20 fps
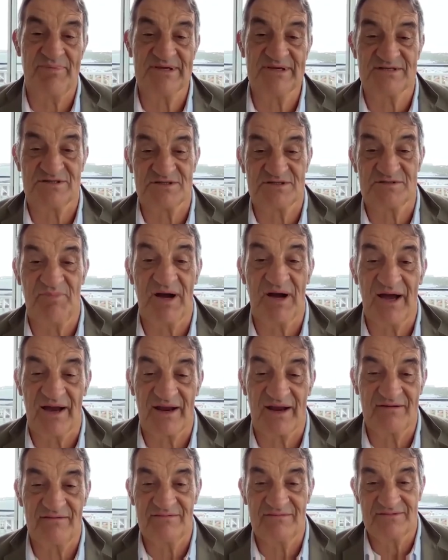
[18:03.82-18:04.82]
business,
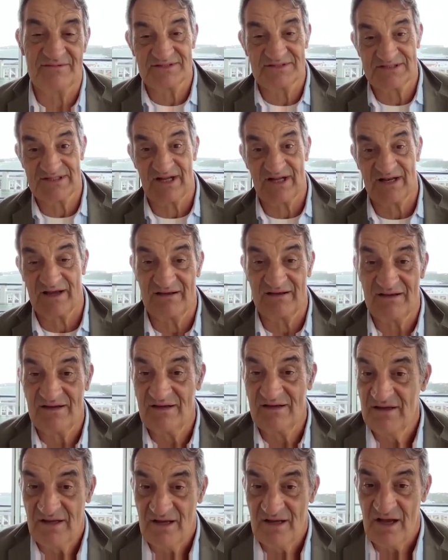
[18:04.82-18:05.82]
buying and selling
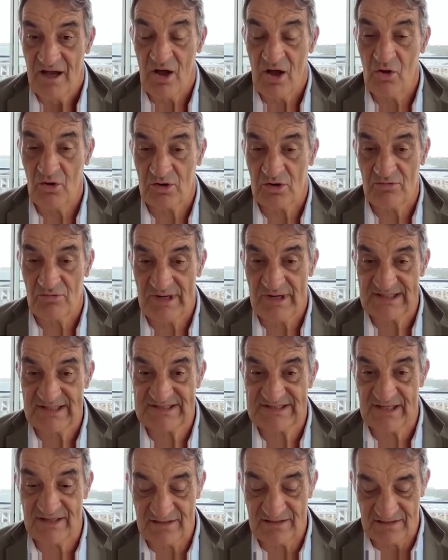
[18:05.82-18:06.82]
old and rare
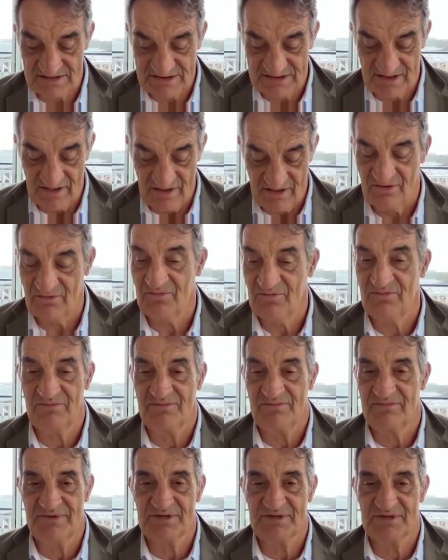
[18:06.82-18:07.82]
cellars. So
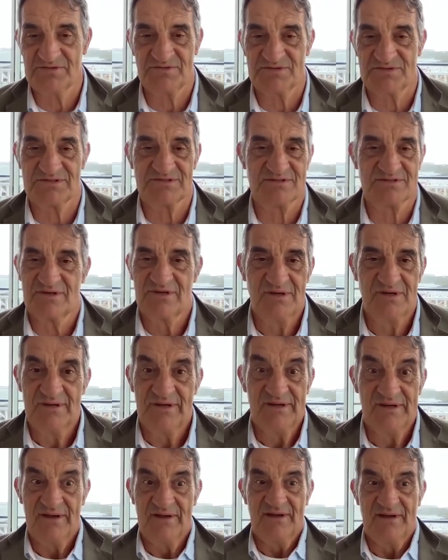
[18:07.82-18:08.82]
this was
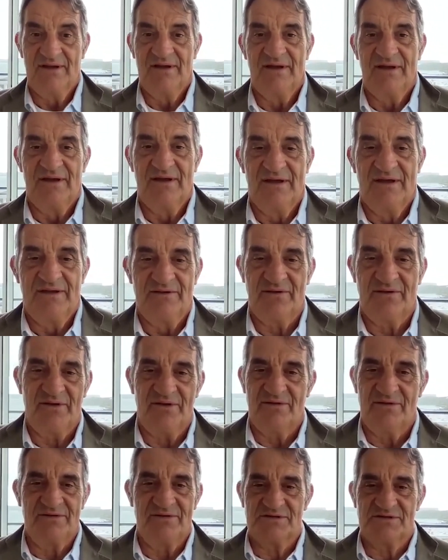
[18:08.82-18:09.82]

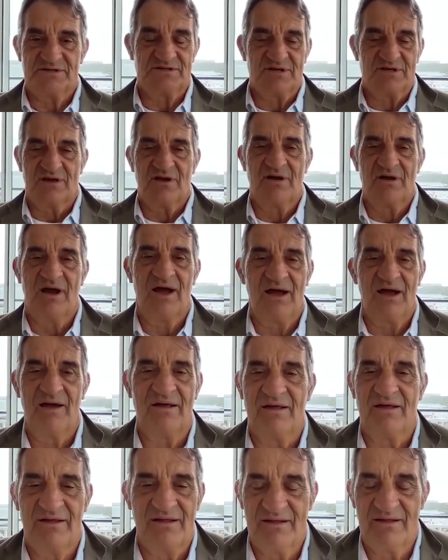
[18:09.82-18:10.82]

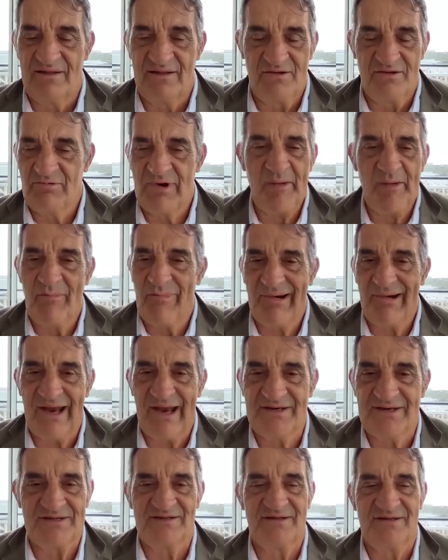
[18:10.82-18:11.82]
the
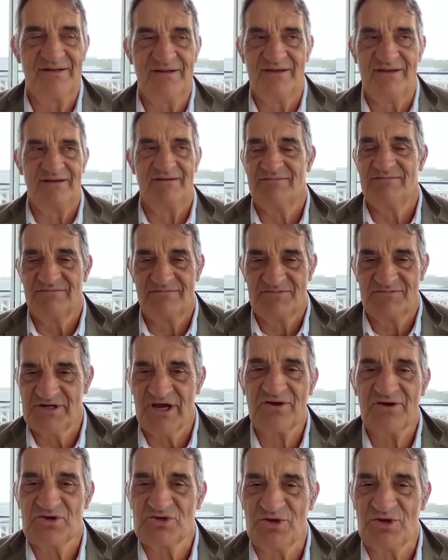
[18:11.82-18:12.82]
Rembrandt in the
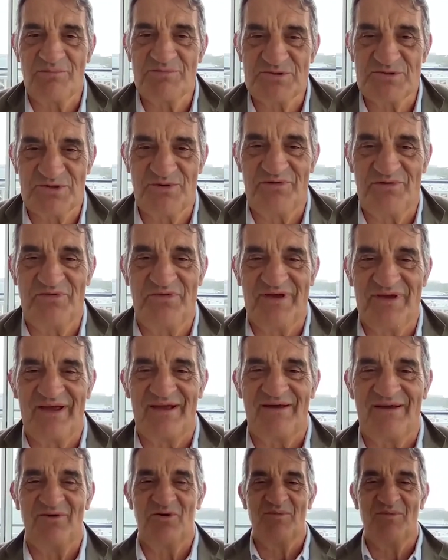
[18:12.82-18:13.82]
junk shop sort of
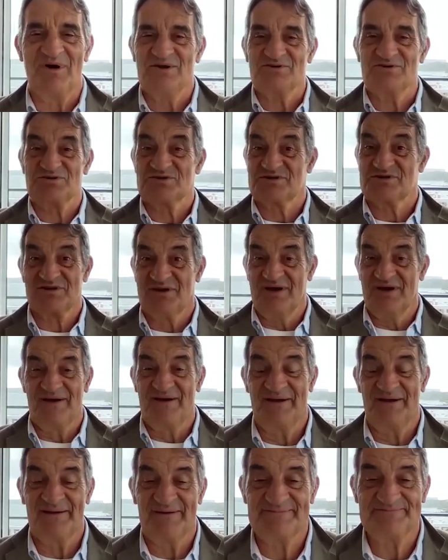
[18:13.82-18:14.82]
thing, almost.
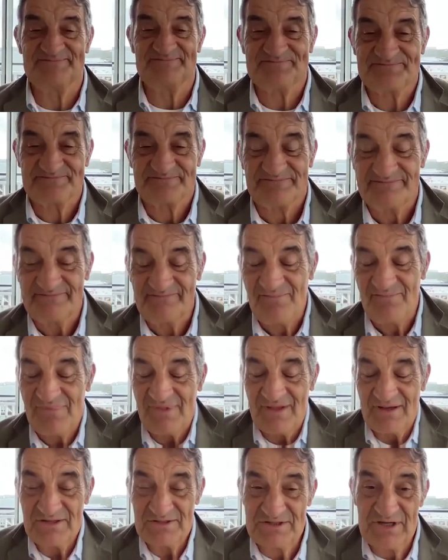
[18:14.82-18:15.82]

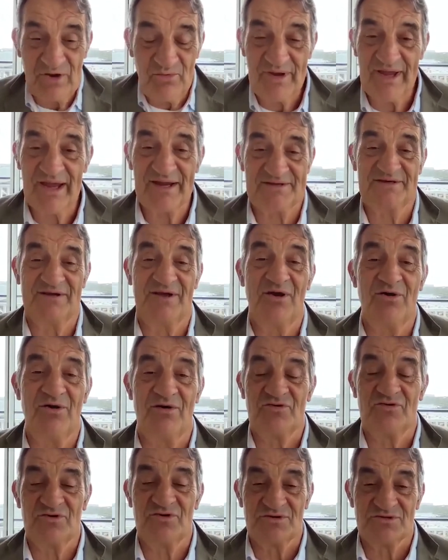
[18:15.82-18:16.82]
So we had to go,
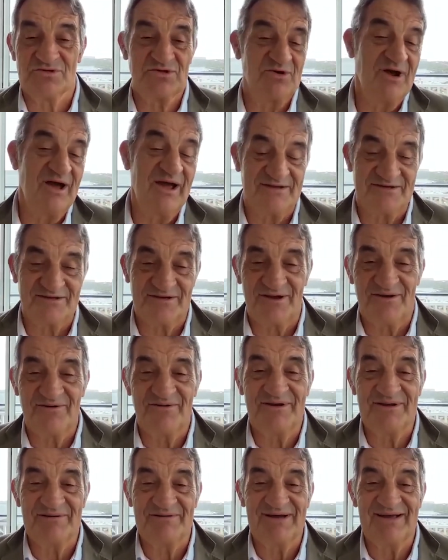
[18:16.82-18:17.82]
of course, or I had to go
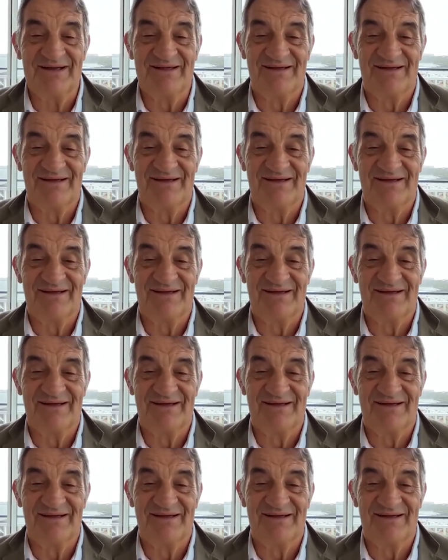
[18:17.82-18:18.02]
anyway.